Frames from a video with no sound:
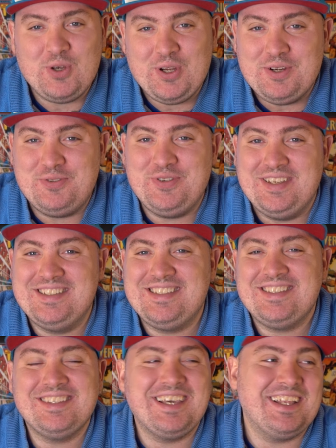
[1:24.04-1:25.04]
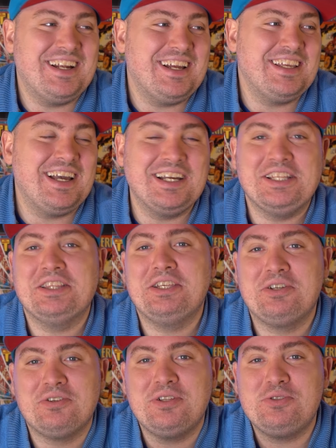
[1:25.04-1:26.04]
nervous that I, I
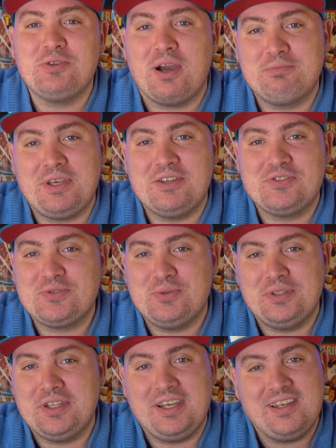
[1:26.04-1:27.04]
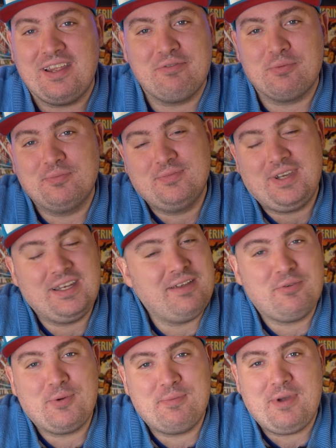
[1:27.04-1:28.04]
literally dropped out of school and I never, I
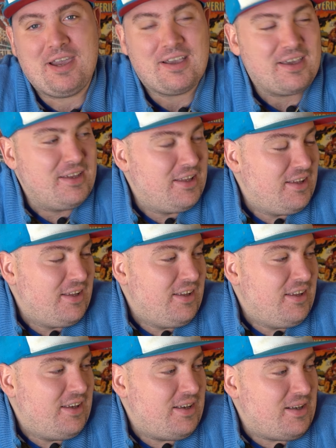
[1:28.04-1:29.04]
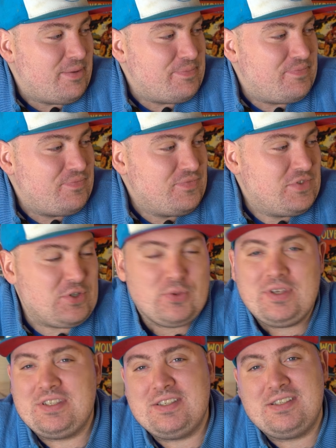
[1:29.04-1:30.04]
never went back. Um, so
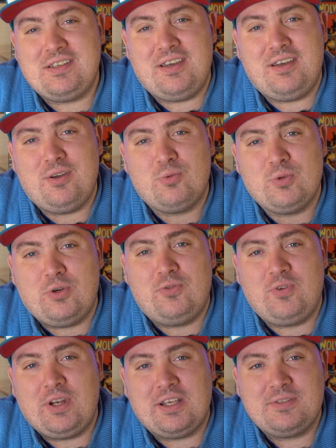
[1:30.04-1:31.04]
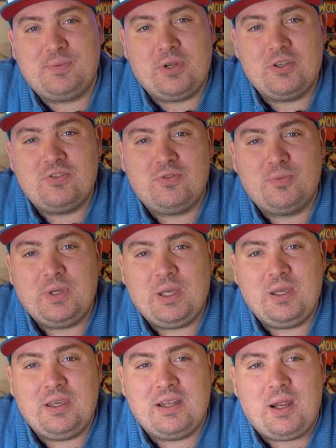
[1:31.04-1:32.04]
this is a real fun experience for
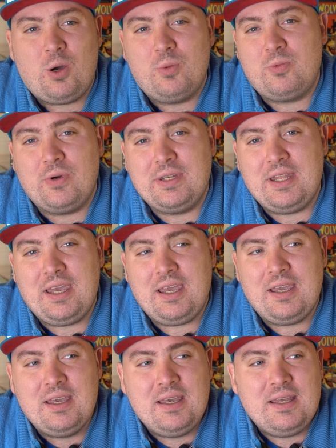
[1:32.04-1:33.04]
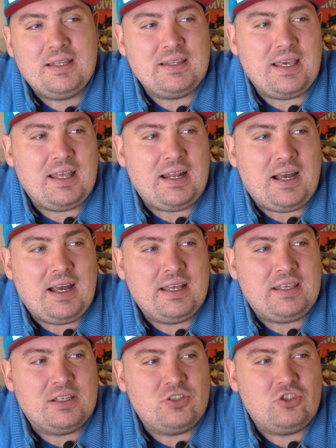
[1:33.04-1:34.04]
me. And I hope one day that I
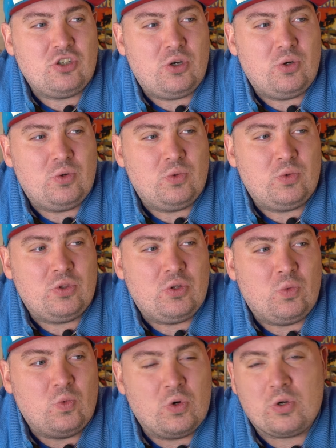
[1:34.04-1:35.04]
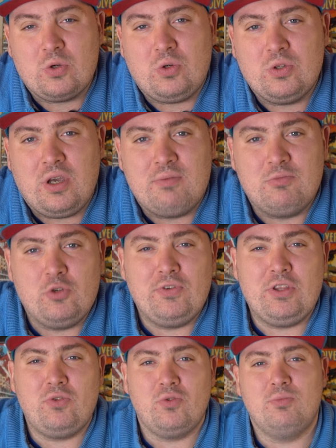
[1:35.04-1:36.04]
can show the world a
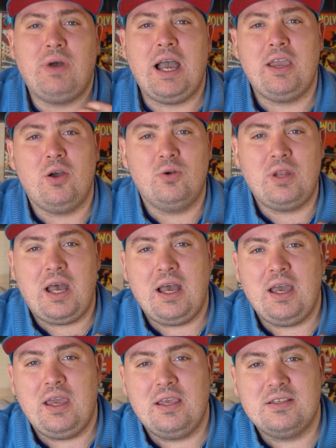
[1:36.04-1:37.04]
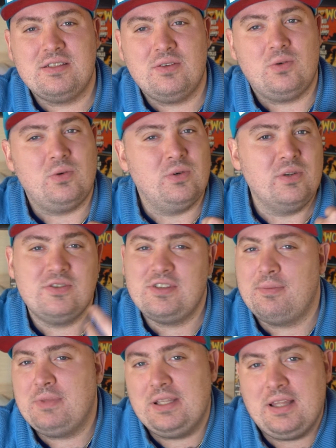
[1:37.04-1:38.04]
movie through my own eyes or
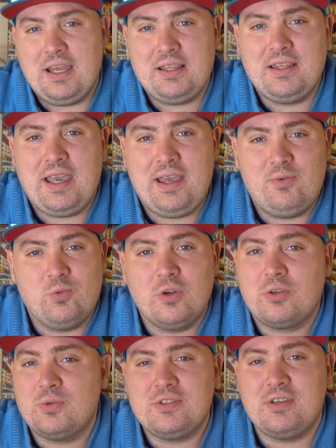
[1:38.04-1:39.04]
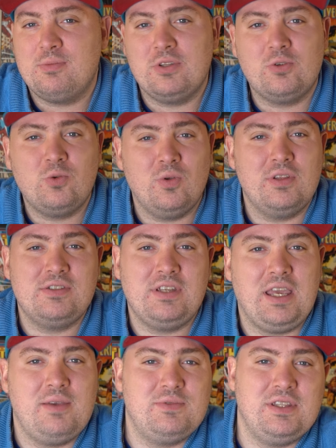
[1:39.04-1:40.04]
something like that and work with some of the coolest
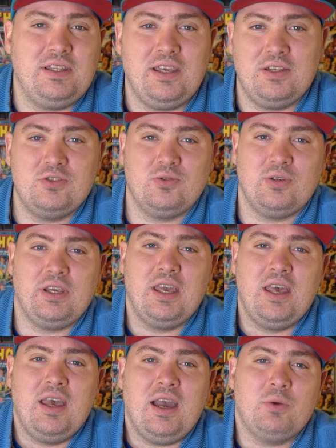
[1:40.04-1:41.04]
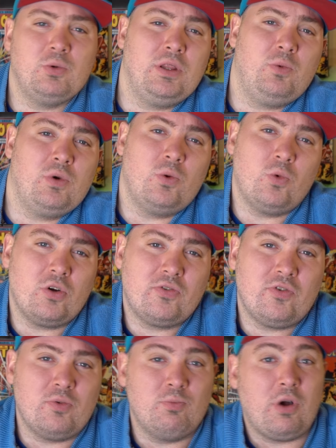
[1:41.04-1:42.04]
names in the industry. I really want to work
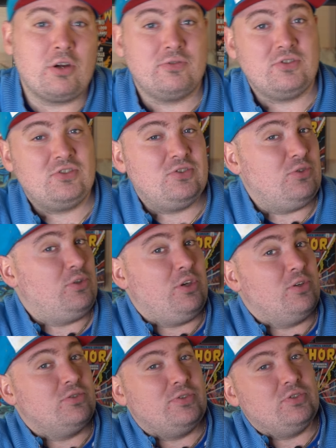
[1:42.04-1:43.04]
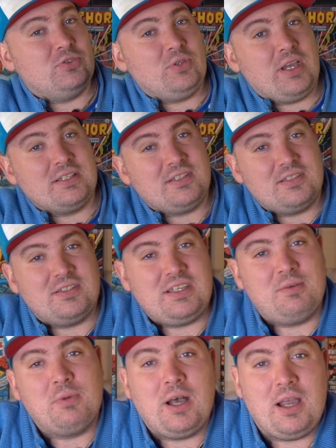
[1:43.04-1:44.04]
for Marvel Studios, as you guys can
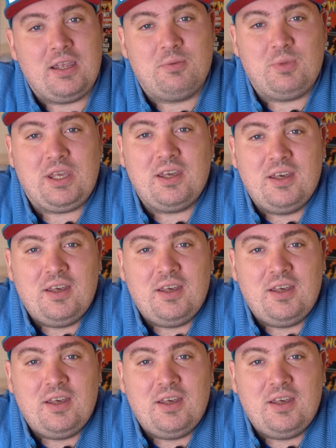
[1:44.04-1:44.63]
see behind me.